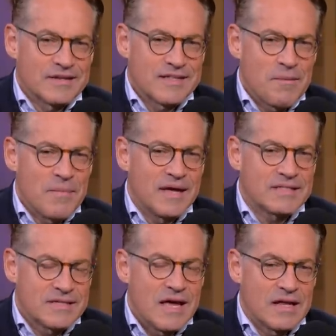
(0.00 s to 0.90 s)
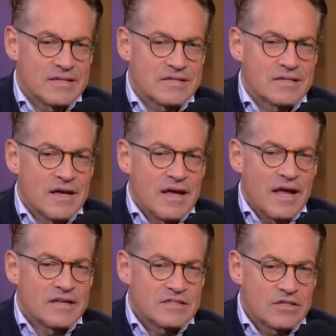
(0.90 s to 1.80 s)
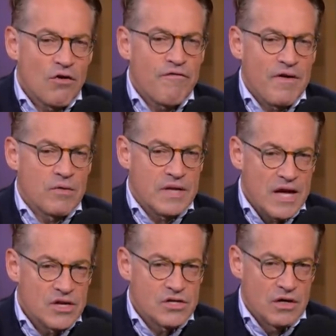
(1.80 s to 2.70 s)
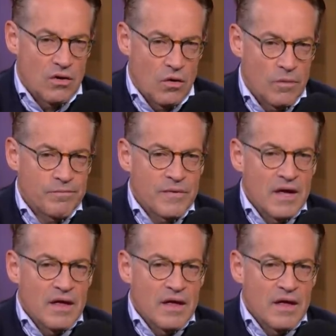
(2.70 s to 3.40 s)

because that makes sense. It's so foundational